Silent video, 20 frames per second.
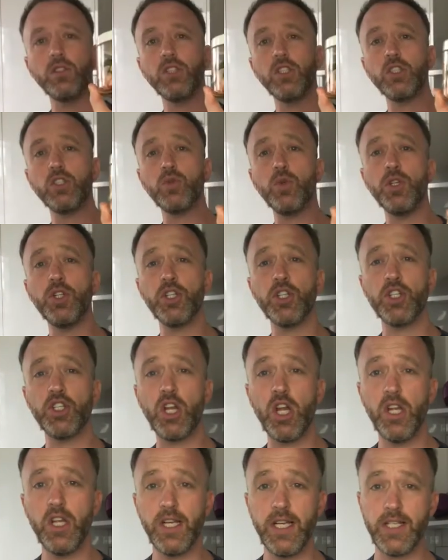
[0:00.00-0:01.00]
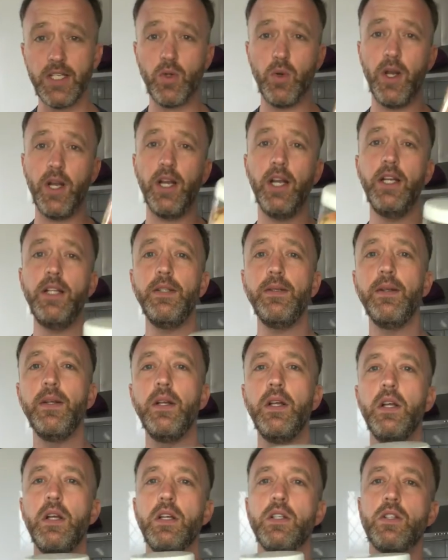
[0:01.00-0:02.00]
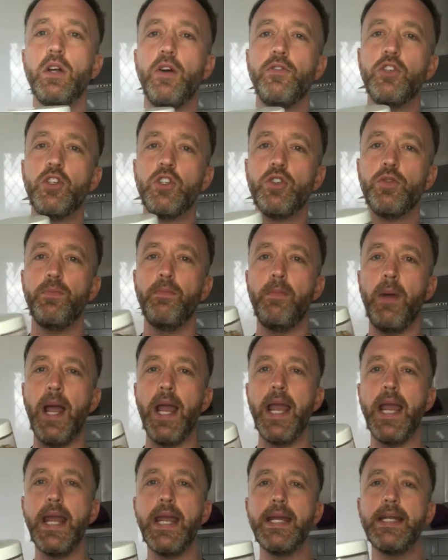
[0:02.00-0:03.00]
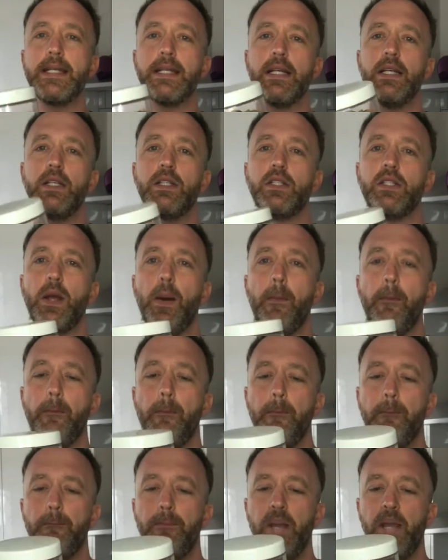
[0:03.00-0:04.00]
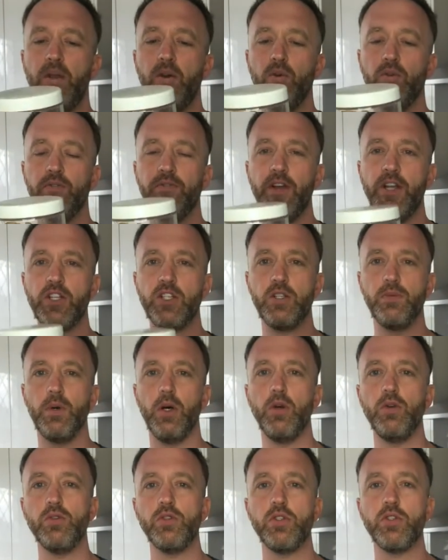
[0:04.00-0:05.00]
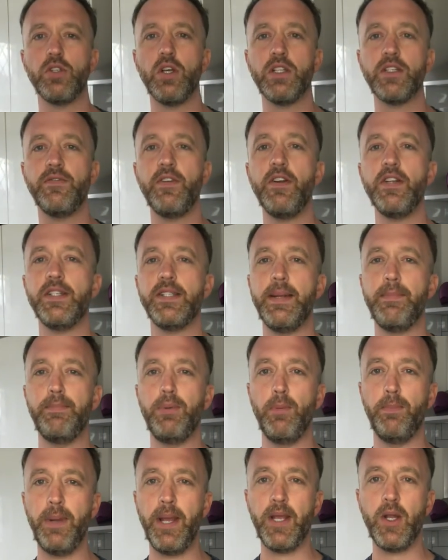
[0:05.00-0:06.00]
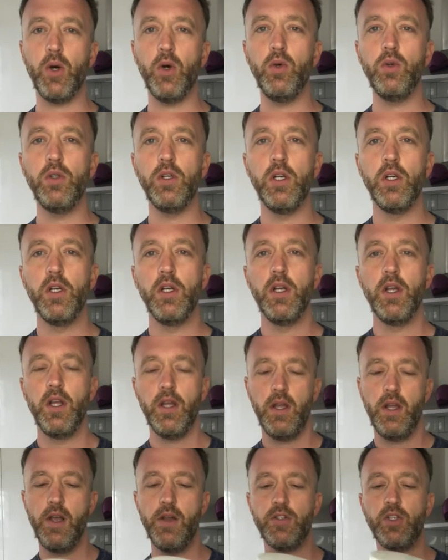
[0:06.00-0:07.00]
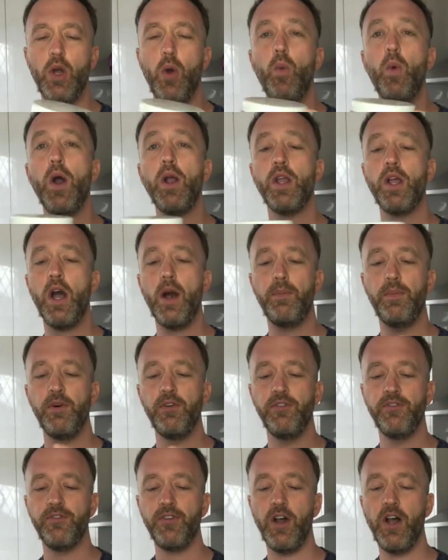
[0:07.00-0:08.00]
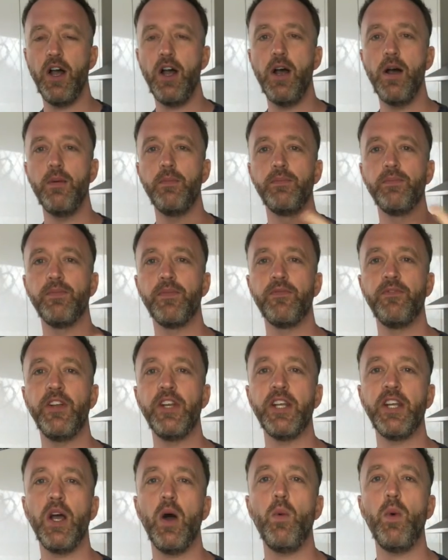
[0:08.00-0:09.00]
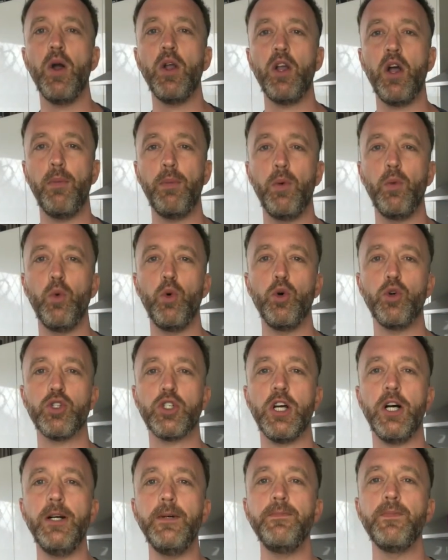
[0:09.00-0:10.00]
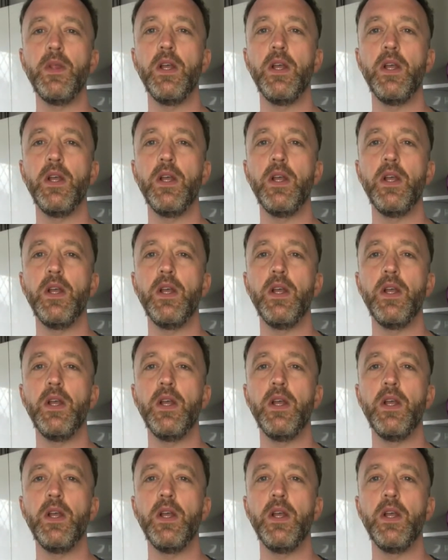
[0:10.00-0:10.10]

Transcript: I just wanted to show you this quickly. So I've just made some pickled vegetables. So it's a very simple pickle. There's like 1 cup of vinegar, 1 cup of water,